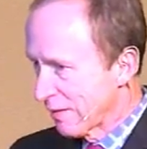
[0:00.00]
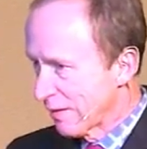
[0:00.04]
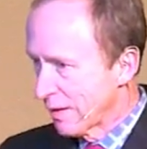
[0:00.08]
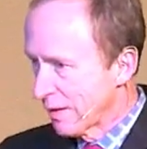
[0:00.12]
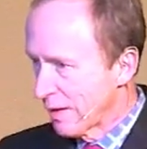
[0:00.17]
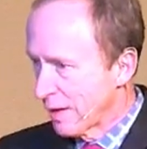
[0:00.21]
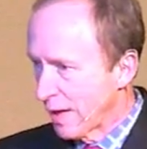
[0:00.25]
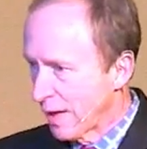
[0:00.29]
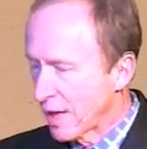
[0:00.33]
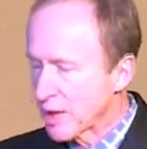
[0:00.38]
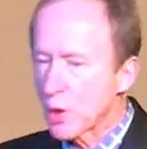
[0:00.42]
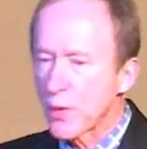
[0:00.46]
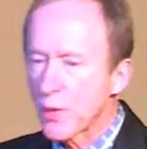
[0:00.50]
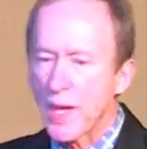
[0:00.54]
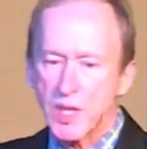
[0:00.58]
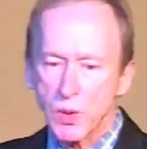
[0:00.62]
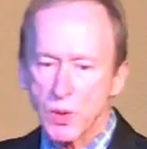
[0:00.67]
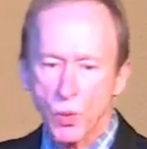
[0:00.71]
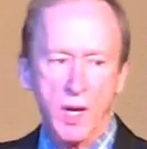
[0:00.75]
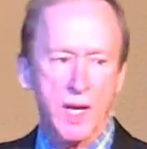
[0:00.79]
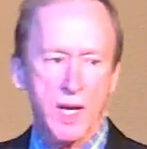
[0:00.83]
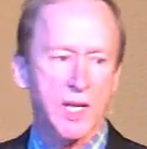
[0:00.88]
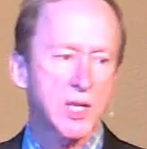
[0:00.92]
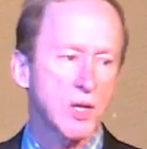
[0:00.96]
And so that's where I
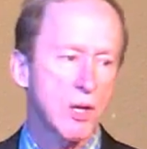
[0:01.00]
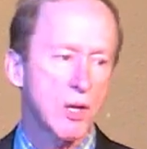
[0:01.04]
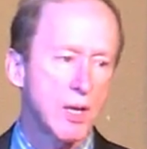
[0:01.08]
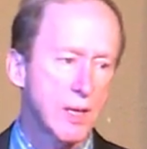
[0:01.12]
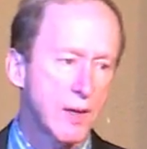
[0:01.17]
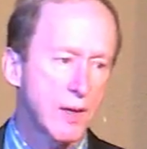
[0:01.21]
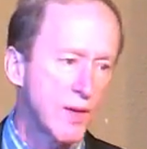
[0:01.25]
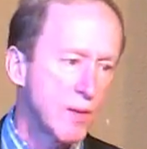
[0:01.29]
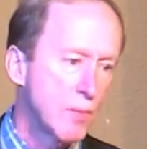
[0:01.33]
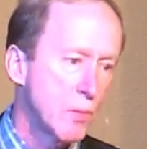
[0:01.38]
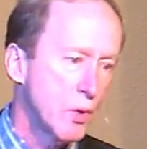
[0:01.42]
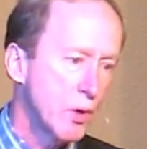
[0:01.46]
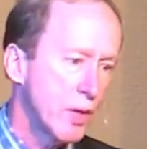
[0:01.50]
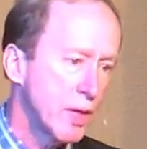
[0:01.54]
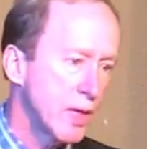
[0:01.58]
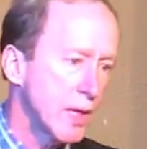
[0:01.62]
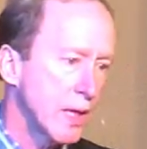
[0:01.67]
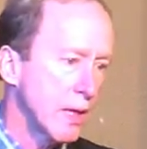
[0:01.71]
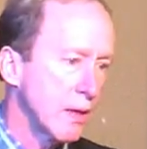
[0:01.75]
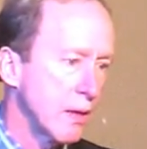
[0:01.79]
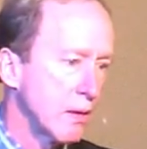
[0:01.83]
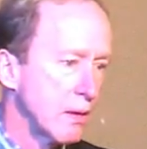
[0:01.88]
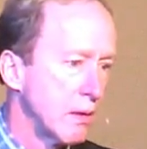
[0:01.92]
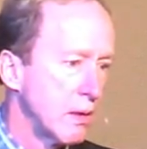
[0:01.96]
start every morning.
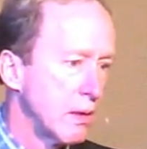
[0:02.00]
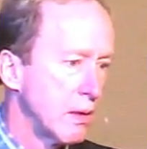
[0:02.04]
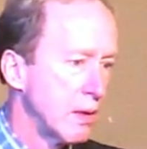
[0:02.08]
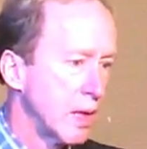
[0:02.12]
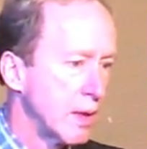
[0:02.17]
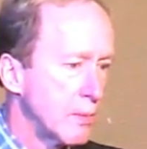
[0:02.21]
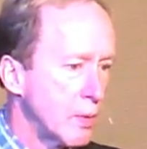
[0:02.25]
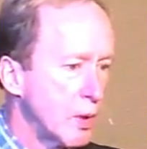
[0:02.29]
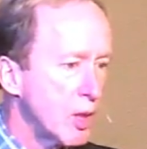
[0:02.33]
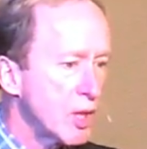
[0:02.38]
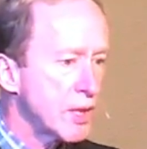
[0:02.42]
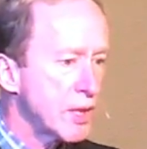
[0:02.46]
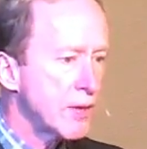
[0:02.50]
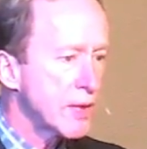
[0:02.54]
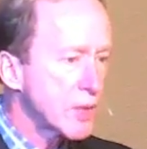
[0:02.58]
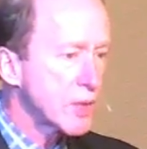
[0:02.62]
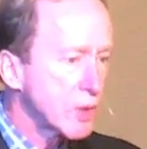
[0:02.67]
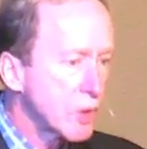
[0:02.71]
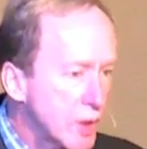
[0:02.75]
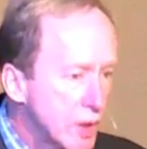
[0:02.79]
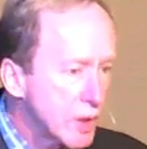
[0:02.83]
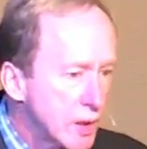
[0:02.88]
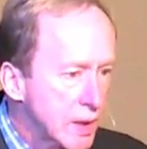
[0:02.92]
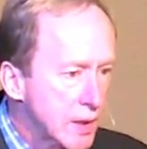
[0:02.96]
Immersed in this
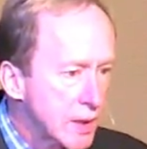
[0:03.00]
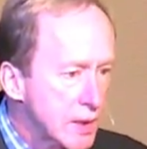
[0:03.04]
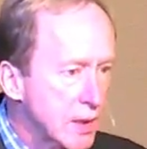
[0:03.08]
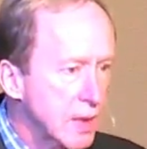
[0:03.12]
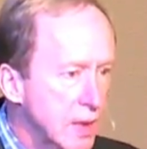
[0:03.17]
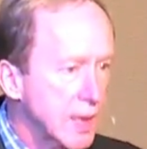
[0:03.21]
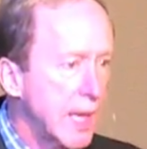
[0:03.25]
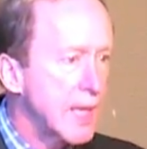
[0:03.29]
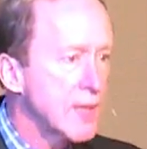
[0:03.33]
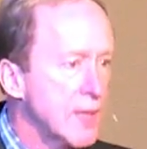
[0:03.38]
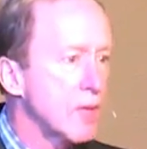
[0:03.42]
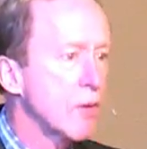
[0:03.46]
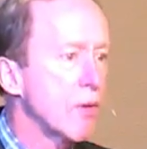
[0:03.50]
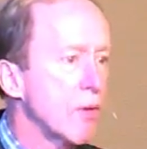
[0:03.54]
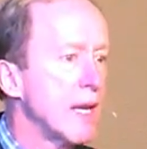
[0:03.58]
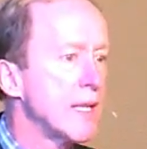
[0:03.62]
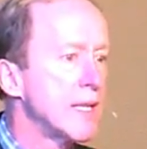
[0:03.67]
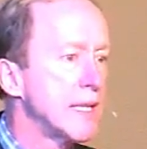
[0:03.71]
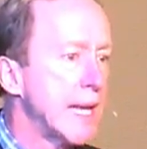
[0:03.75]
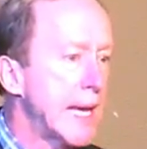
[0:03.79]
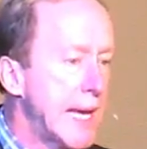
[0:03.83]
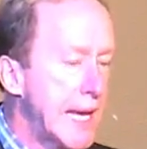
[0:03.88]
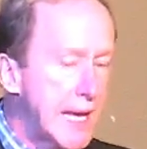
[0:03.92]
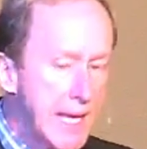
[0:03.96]
goodness. Today's a great day.